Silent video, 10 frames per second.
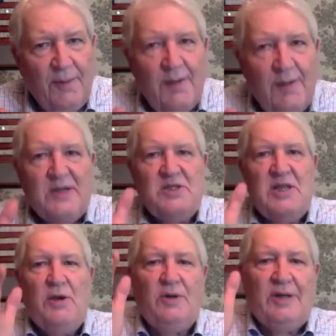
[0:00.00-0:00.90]
The
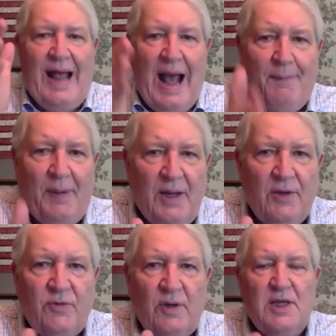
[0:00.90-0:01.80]
secret to happiness
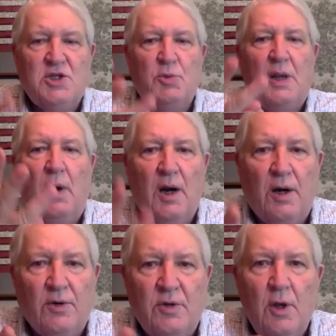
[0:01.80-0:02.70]
is three words